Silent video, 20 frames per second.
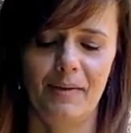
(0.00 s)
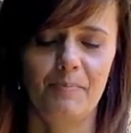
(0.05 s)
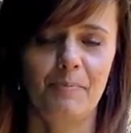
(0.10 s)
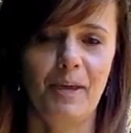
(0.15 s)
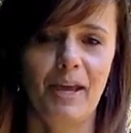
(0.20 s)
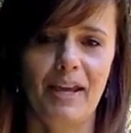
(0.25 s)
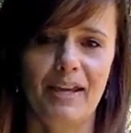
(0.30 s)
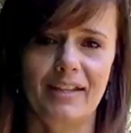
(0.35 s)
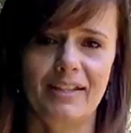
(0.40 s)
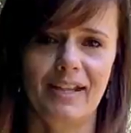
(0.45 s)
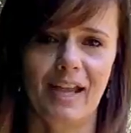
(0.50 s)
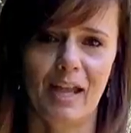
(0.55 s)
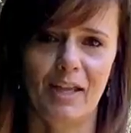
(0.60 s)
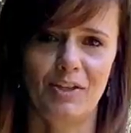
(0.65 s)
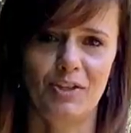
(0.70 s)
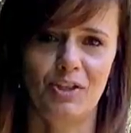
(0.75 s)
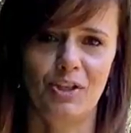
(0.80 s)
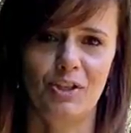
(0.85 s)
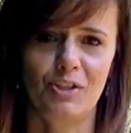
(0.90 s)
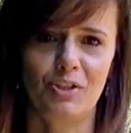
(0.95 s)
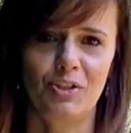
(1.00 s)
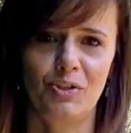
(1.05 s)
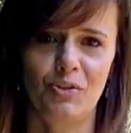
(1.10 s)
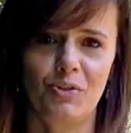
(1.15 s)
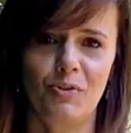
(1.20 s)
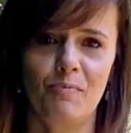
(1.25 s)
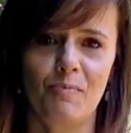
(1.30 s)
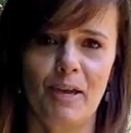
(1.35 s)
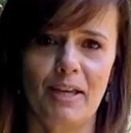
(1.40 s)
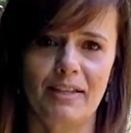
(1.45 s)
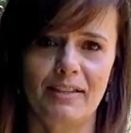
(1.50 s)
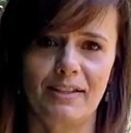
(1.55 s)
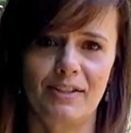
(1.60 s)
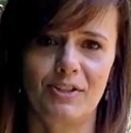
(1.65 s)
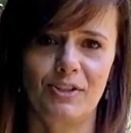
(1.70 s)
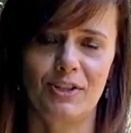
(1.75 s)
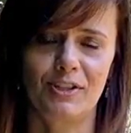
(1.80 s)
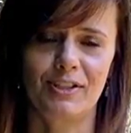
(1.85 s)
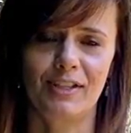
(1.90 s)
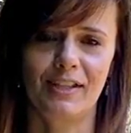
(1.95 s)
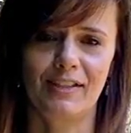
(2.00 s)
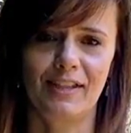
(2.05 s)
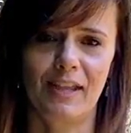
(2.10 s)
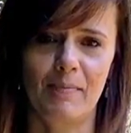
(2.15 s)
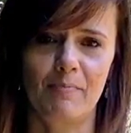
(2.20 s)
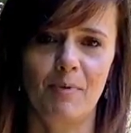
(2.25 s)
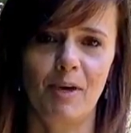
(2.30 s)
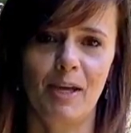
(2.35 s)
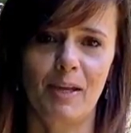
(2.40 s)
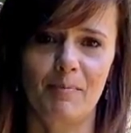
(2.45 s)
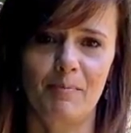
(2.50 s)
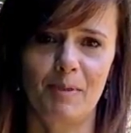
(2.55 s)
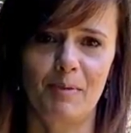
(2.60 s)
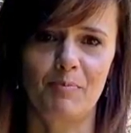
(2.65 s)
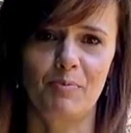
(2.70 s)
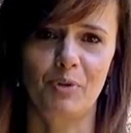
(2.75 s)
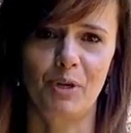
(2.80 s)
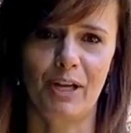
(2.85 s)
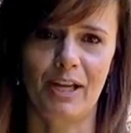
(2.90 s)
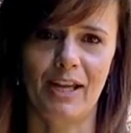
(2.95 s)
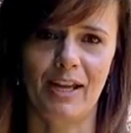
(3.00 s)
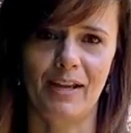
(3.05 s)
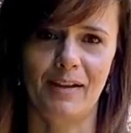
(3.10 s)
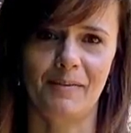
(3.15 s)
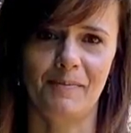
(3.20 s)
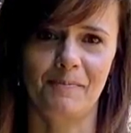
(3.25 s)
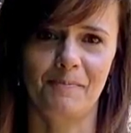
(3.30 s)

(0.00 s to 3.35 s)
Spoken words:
pay attention to the messages that they might be bringing.